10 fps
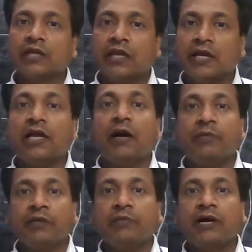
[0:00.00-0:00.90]
In
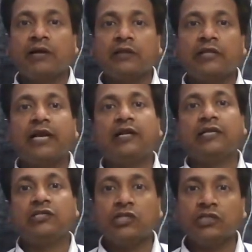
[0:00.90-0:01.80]
amoeba, that
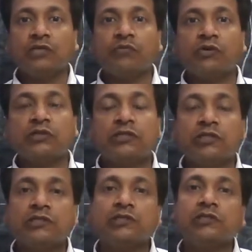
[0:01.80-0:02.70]
ejection
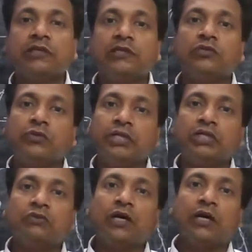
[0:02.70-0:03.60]
process is going
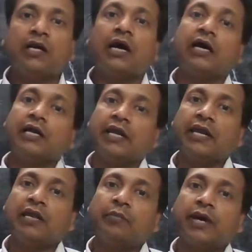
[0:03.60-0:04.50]
to occur
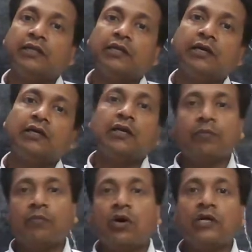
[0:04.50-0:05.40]
again by the
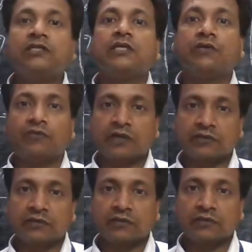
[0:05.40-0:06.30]
body
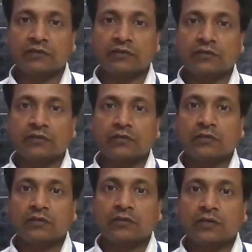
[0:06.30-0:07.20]
surface.
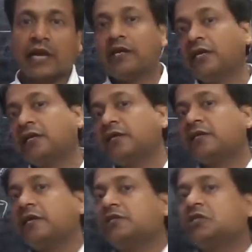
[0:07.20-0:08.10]
And here, the
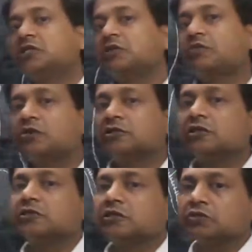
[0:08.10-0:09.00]
ejection
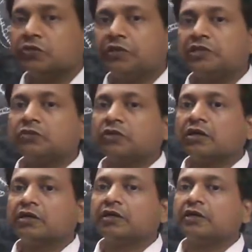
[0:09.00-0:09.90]
process is going to
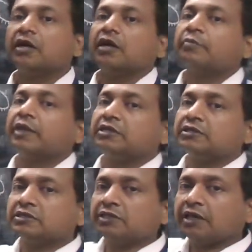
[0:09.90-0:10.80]
occur by the
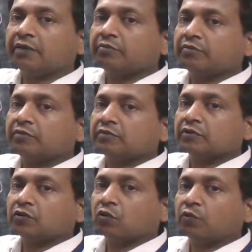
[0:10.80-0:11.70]
same
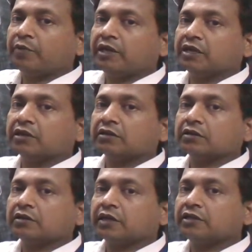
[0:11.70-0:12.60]
opening
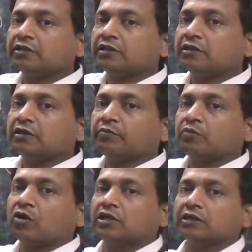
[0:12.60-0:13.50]
in the
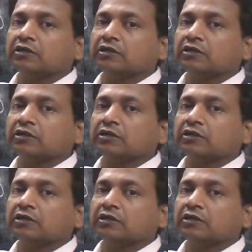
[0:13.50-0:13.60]
body.